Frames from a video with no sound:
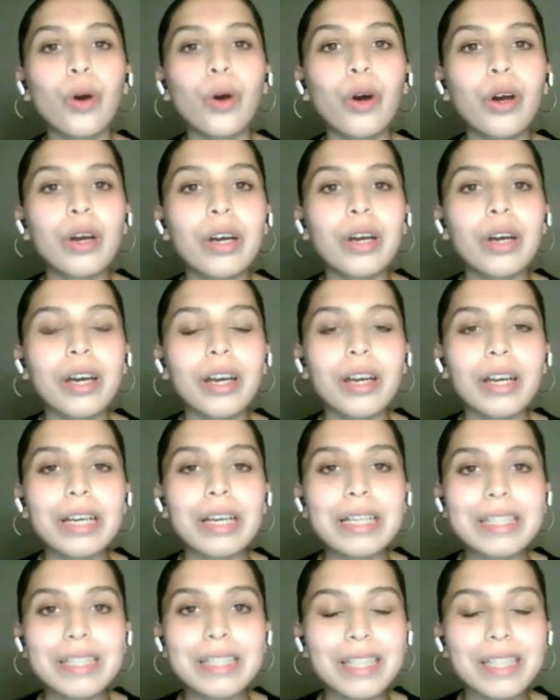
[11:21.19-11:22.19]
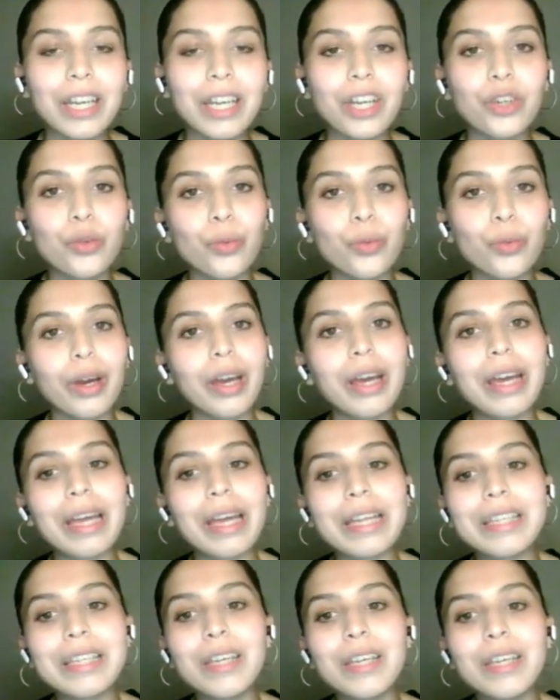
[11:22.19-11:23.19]
a stage where
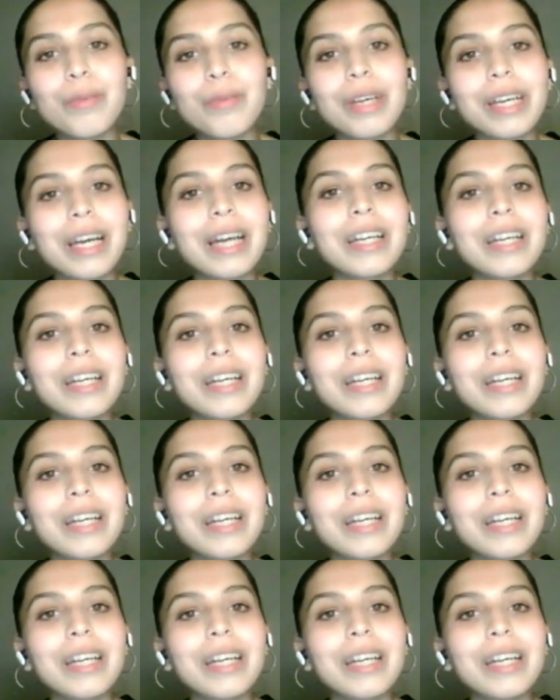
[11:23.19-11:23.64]
anemia can